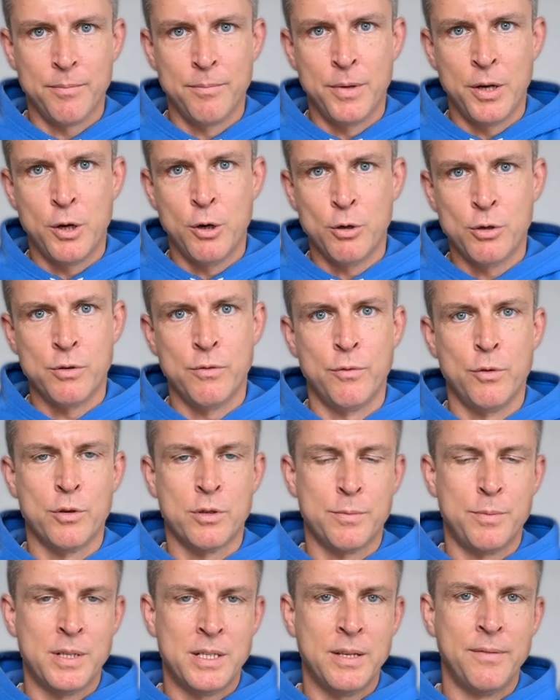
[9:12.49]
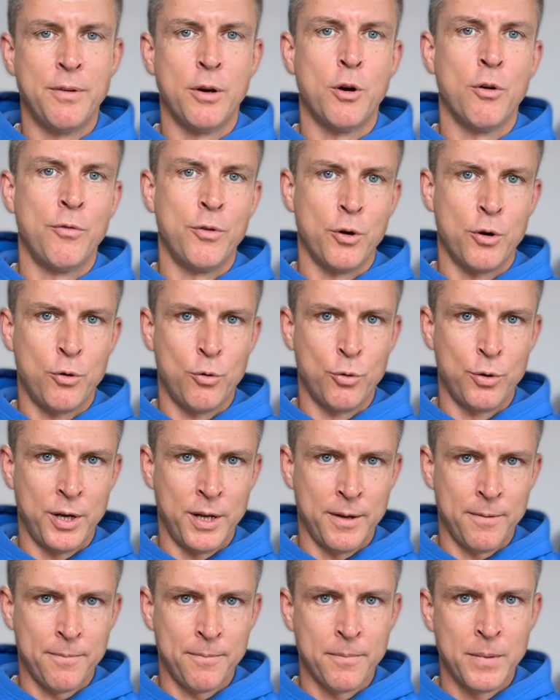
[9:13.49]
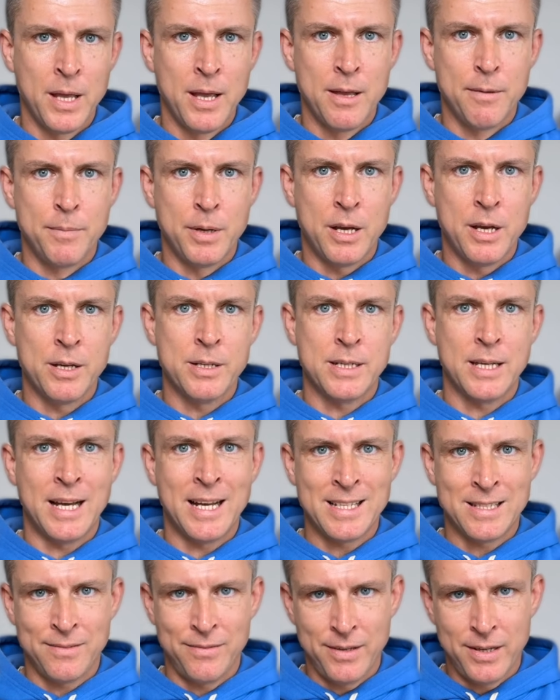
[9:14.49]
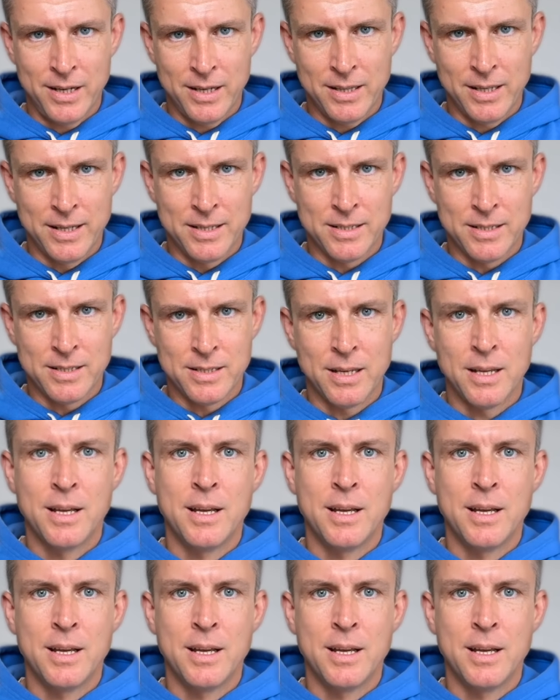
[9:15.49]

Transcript: because of your specific of your cornea. Because aspheric lenses